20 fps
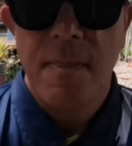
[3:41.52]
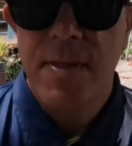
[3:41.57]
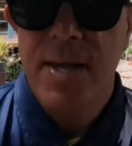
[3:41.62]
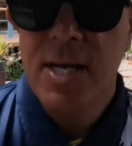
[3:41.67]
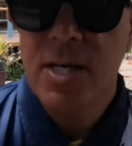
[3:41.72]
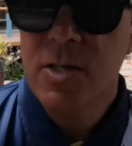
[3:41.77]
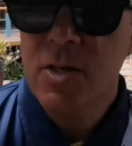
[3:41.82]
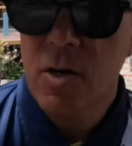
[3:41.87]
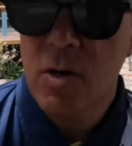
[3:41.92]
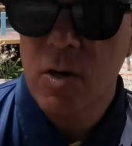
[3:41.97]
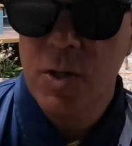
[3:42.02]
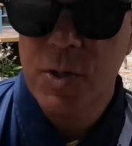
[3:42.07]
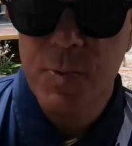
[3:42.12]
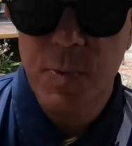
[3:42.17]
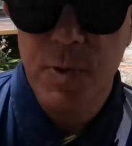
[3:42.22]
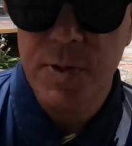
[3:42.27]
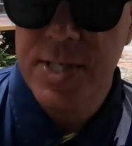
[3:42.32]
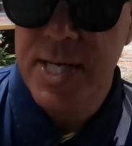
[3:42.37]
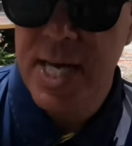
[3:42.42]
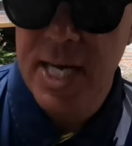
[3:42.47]
these girls
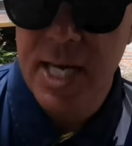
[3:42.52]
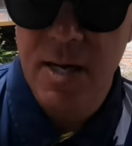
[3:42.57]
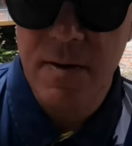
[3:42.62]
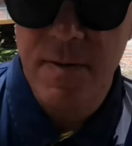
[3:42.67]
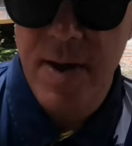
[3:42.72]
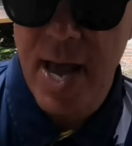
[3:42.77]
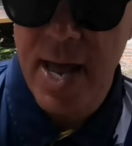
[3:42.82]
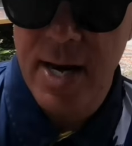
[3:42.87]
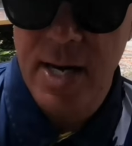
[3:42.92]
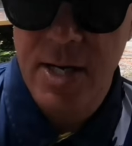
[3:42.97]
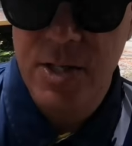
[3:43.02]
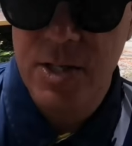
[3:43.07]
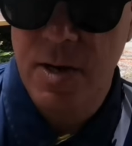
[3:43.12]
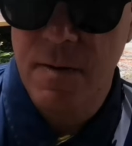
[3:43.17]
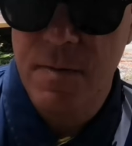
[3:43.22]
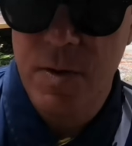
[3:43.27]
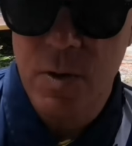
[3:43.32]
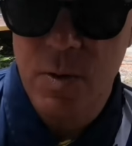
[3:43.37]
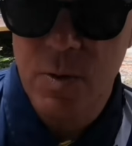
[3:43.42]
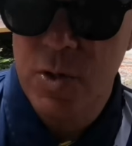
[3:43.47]
will take advantage
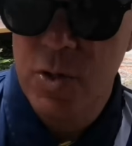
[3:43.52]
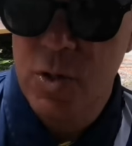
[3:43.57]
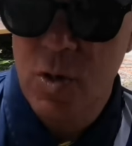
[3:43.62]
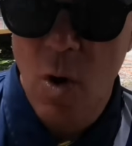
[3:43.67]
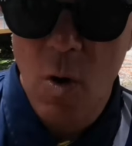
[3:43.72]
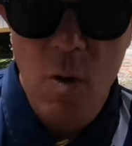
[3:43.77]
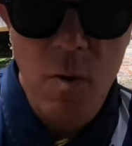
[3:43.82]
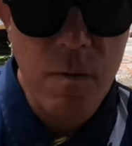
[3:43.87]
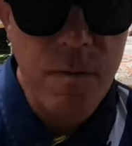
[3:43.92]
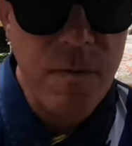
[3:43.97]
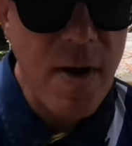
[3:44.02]
of you so